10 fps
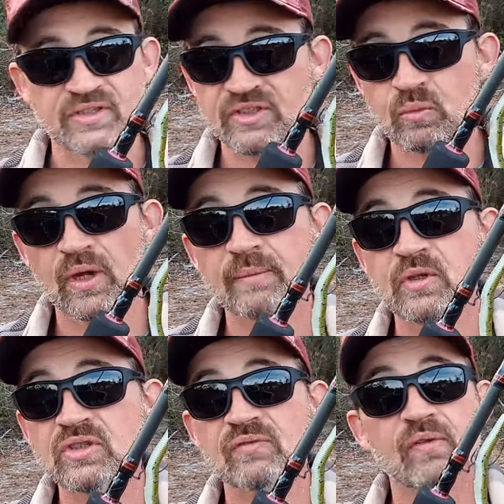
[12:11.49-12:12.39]
This is what
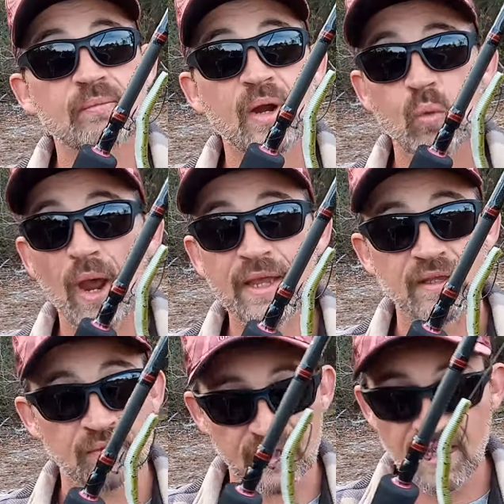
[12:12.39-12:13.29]
I'm using for my
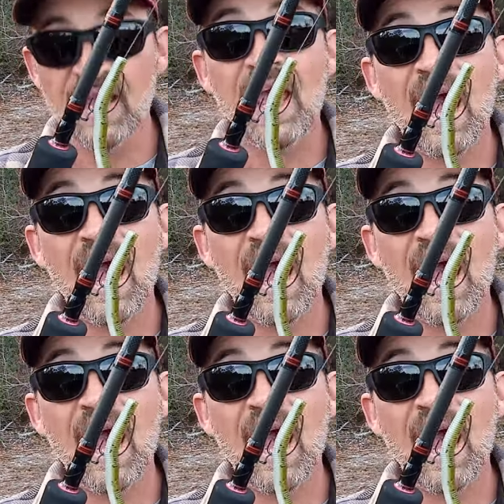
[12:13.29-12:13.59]
wacky rig.